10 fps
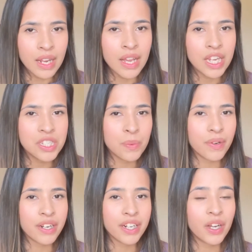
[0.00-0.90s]
I just
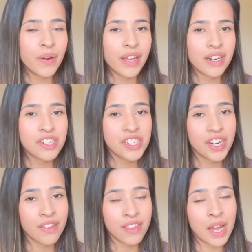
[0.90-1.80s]
wanted to go ahead and
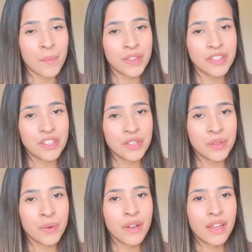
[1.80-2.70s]
share that with
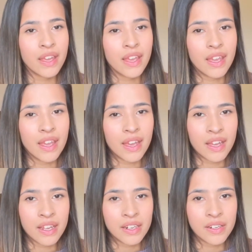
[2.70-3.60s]
you,
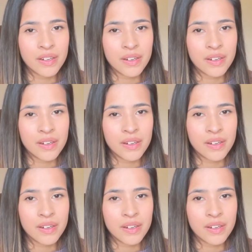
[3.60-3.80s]
and